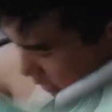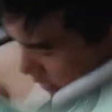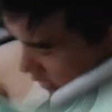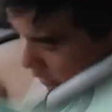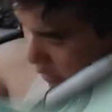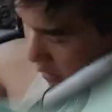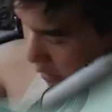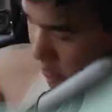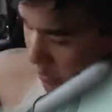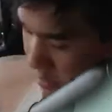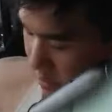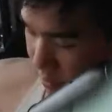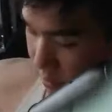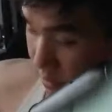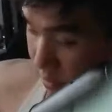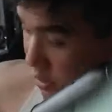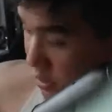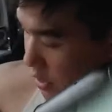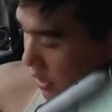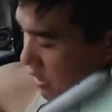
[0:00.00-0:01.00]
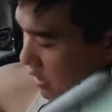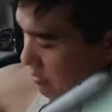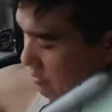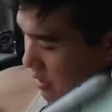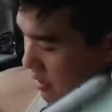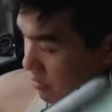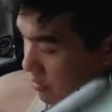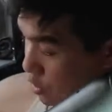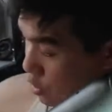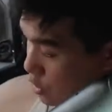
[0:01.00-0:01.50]
so you can sign up
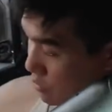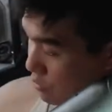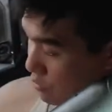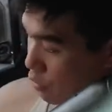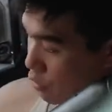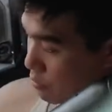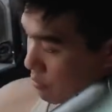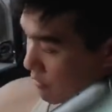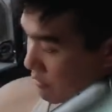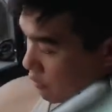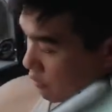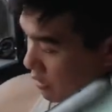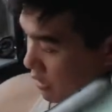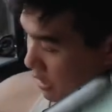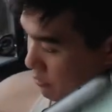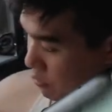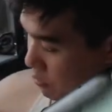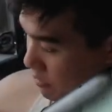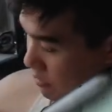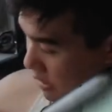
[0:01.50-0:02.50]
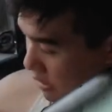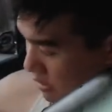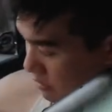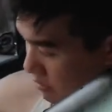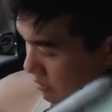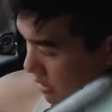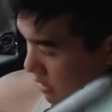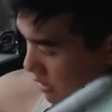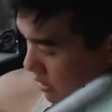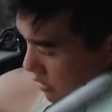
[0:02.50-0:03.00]
there and just support me for a couple of bucks a
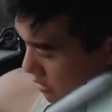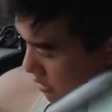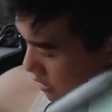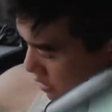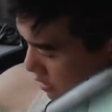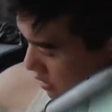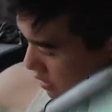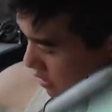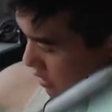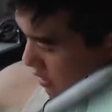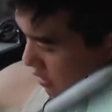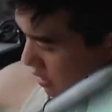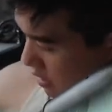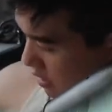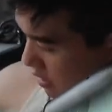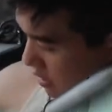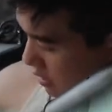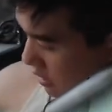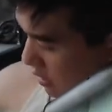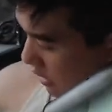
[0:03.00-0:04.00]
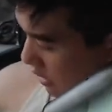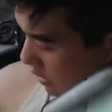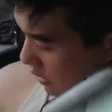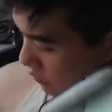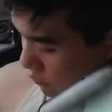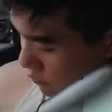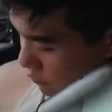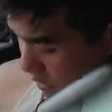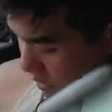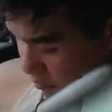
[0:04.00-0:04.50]
month, and I'd really